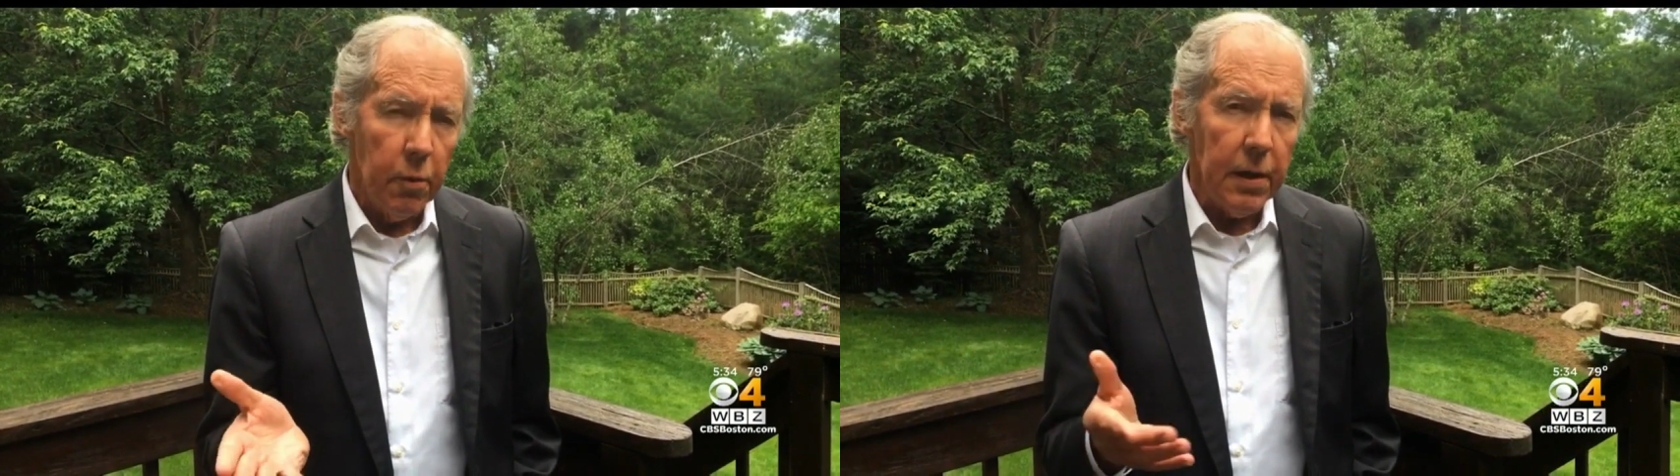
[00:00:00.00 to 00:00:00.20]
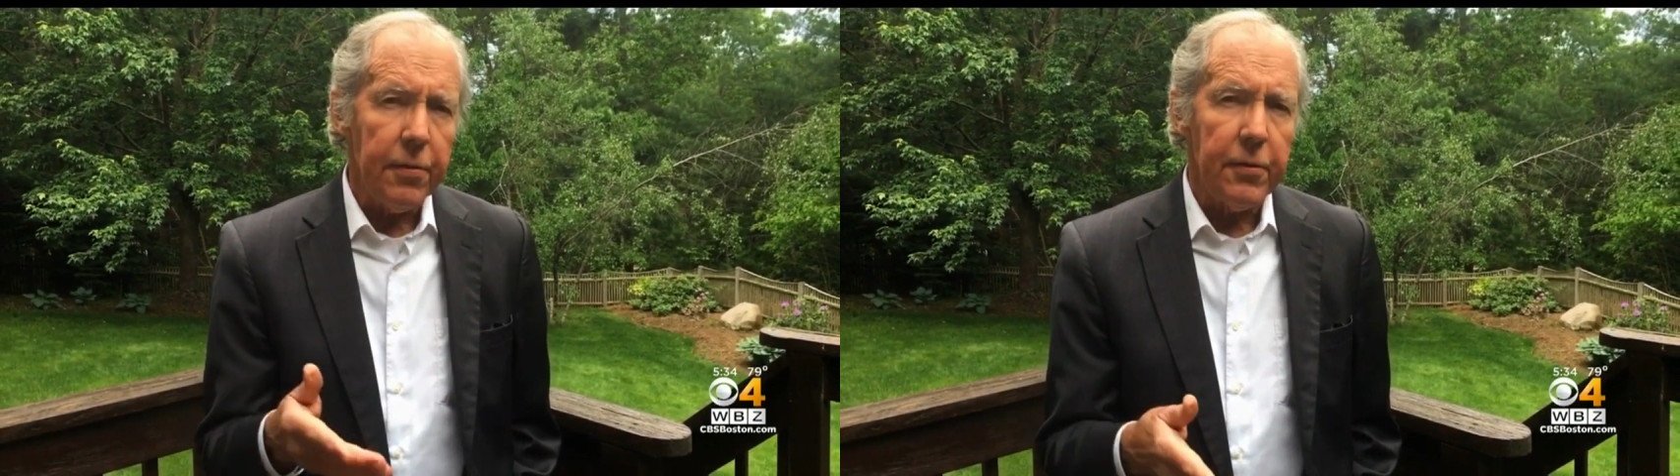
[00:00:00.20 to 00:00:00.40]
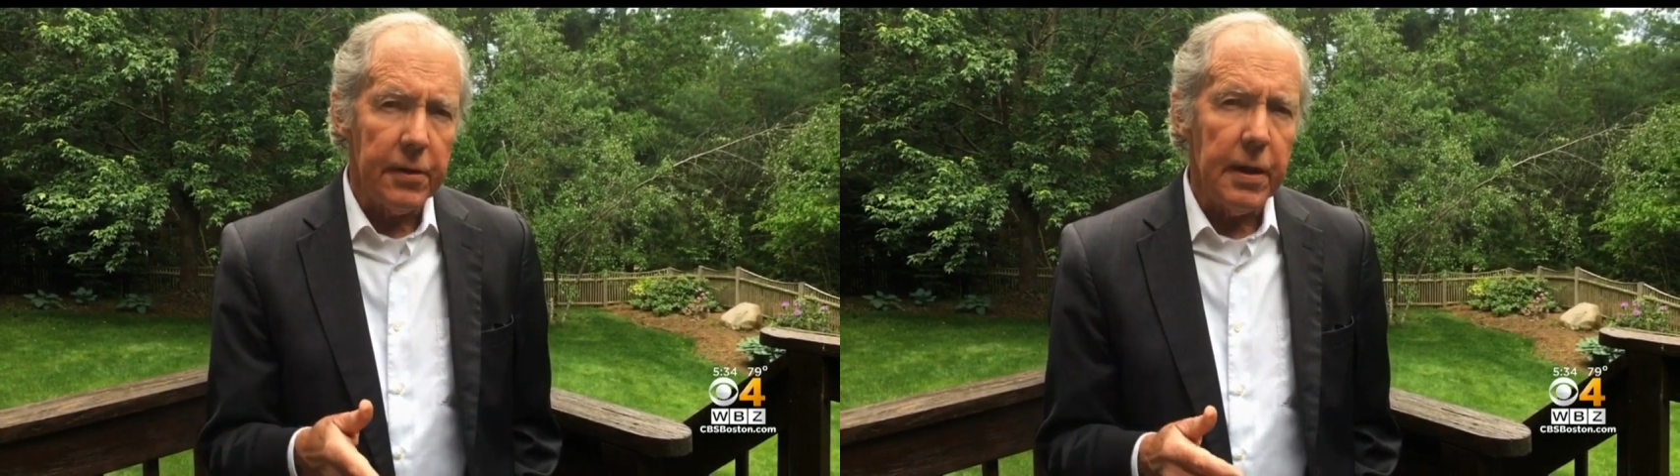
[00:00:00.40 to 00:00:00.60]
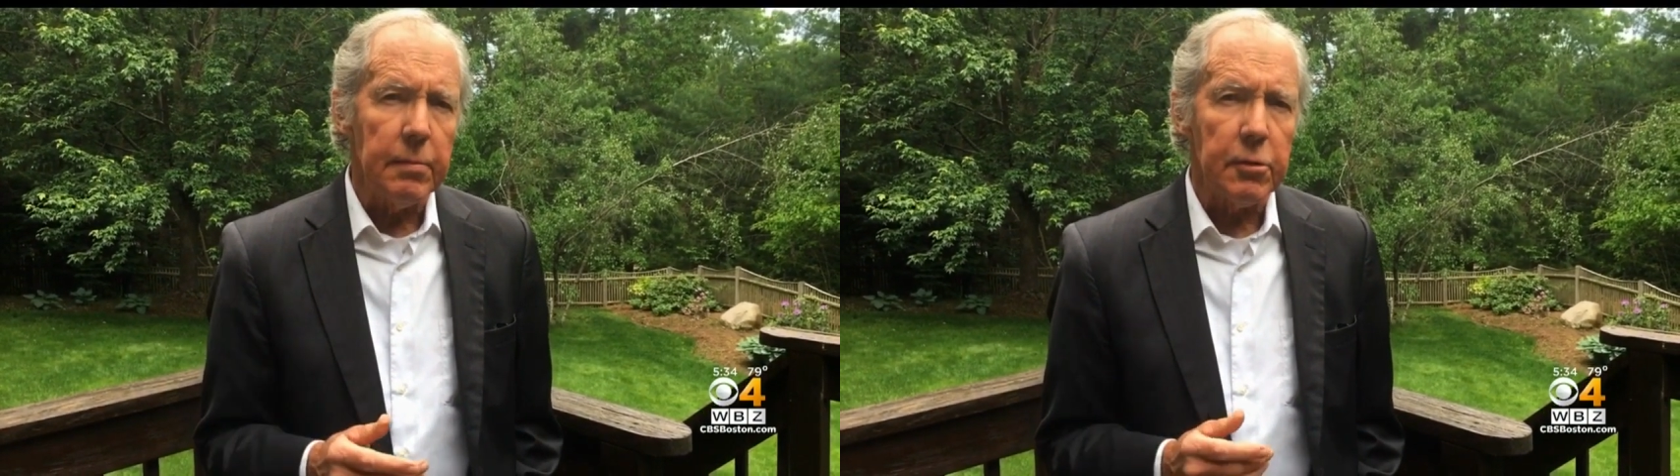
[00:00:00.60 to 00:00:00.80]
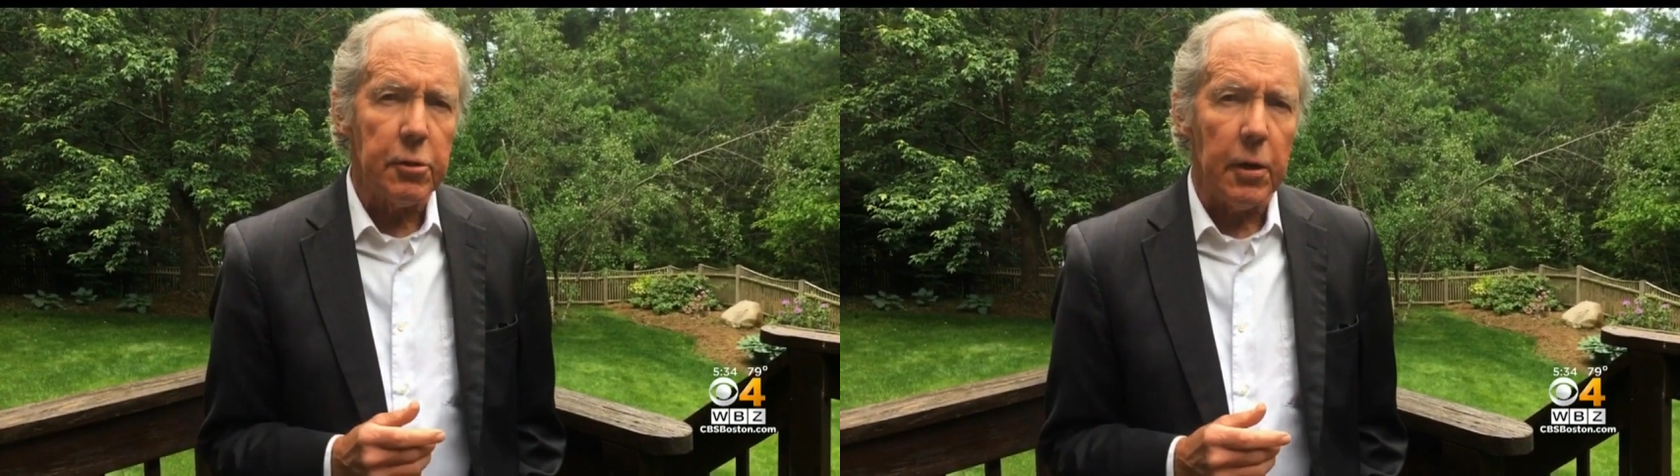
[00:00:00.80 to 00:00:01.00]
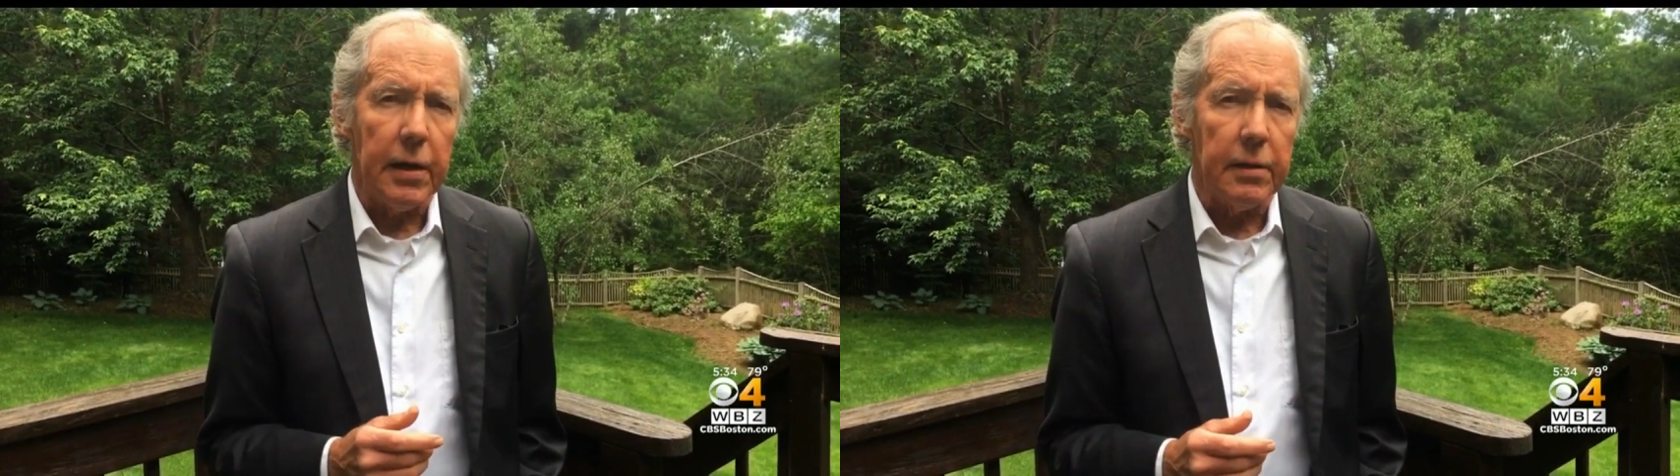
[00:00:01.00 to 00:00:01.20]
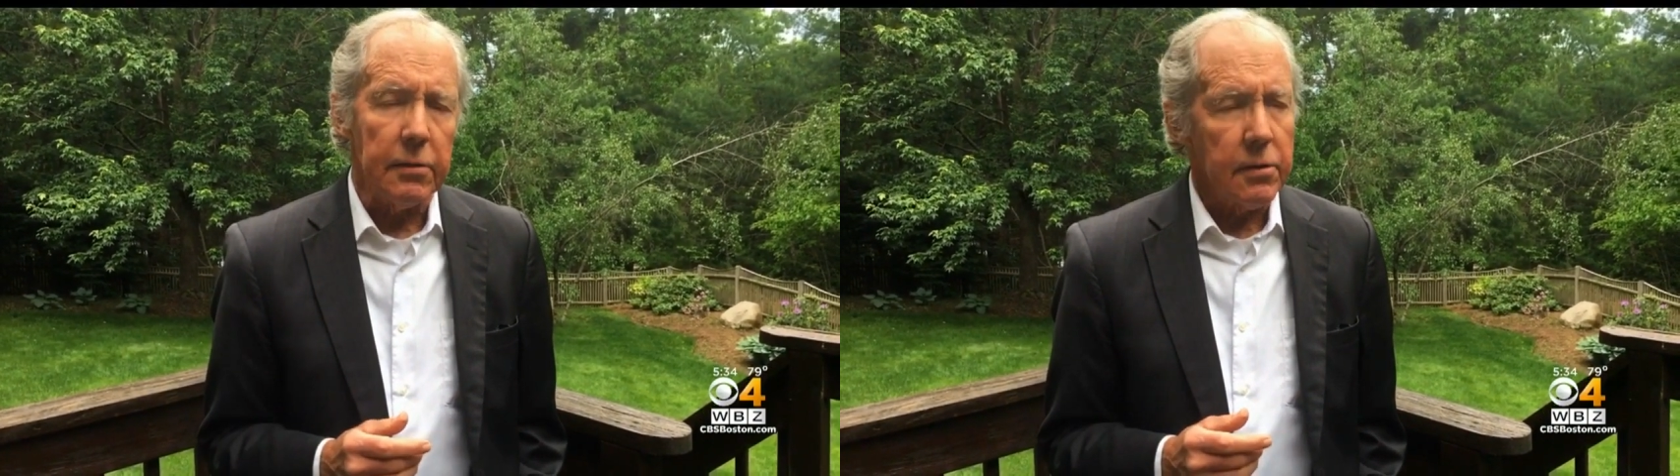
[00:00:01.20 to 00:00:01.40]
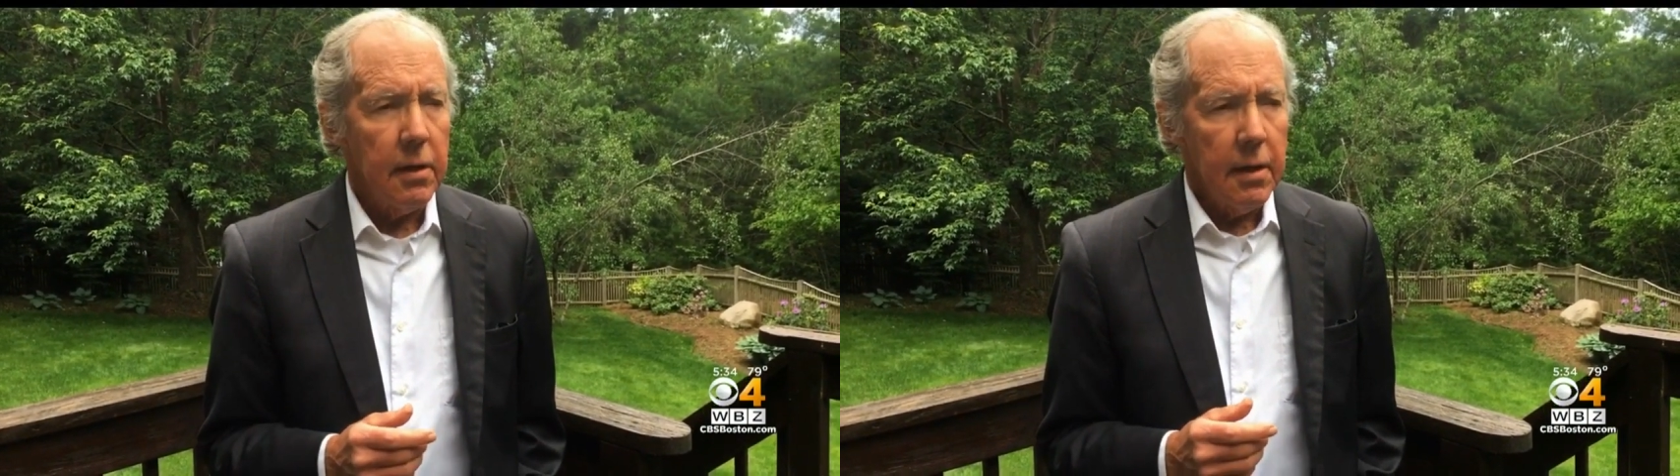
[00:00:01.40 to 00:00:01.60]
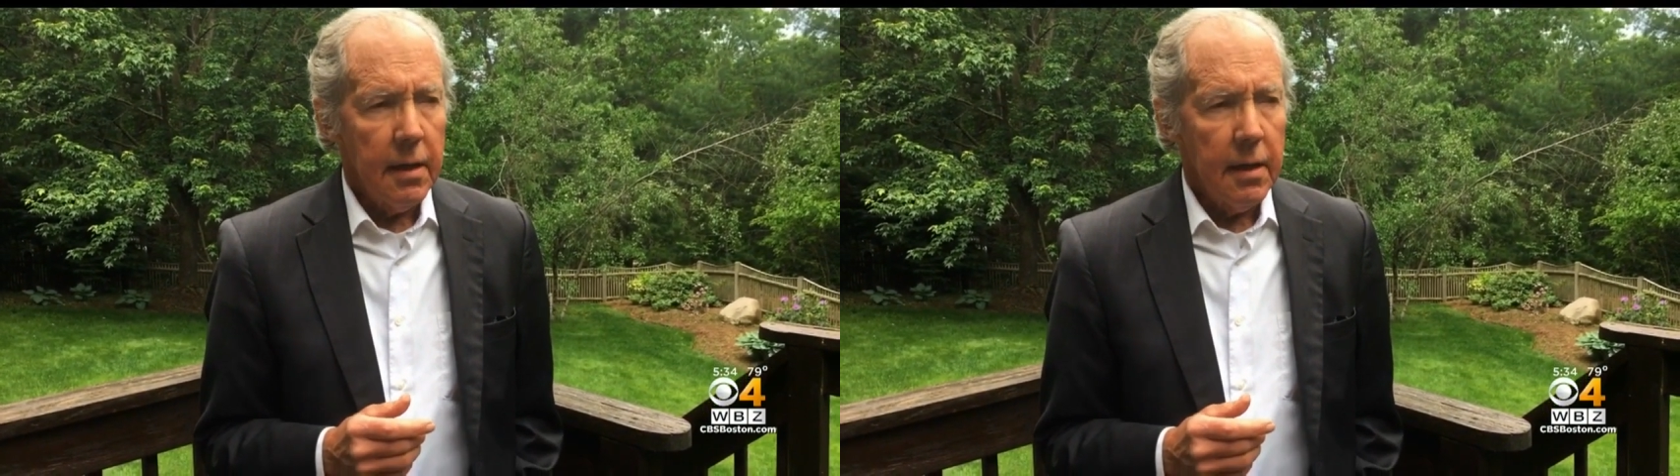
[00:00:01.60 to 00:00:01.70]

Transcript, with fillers: with the demonstrators.